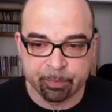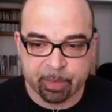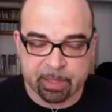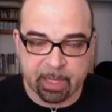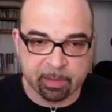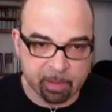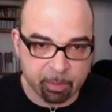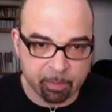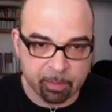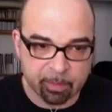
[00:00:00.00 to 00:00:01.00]
Sans
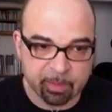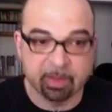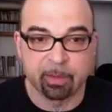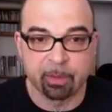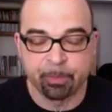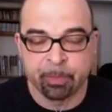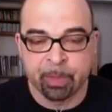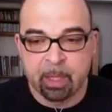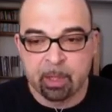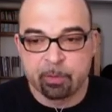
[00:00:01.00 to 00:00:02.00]
amp signal.
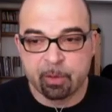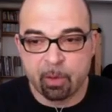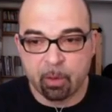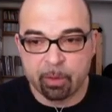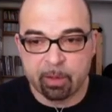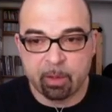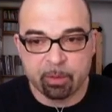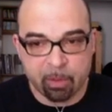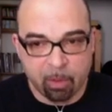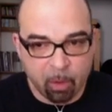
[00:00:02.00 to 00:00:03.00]
So there
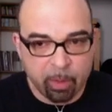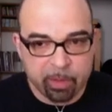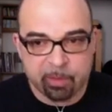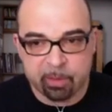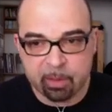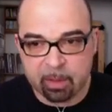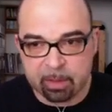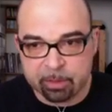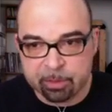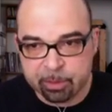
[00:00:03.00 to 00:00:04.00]
was always
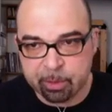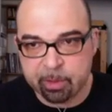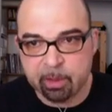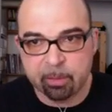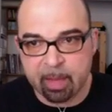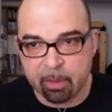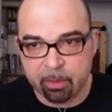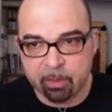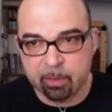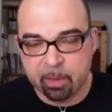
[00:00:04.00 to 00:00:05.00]
a certain
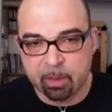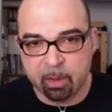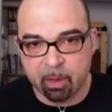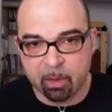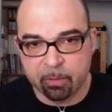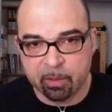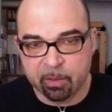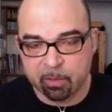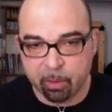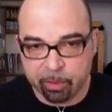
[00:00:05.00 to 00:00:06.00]
amount of
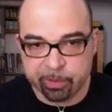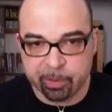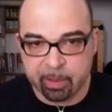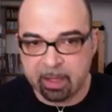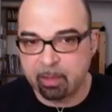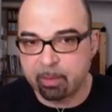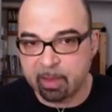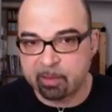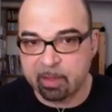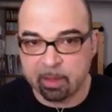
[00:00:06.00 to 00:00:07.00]
distortion in my
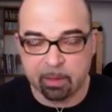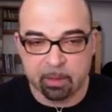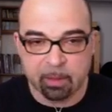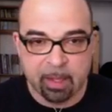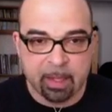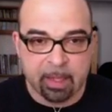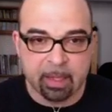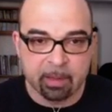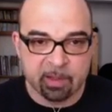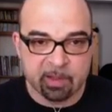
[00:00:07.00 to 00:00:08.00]
signal,
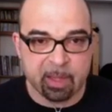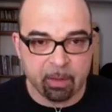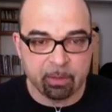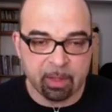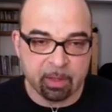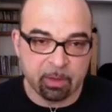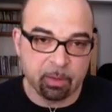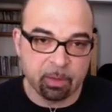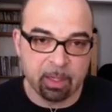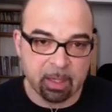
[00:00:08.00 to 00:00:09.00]
in the sound that you
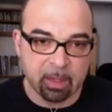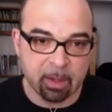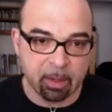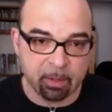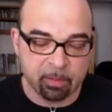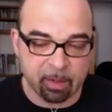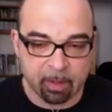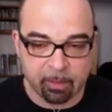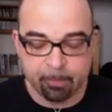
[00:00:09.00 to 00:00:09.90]
could hear outside.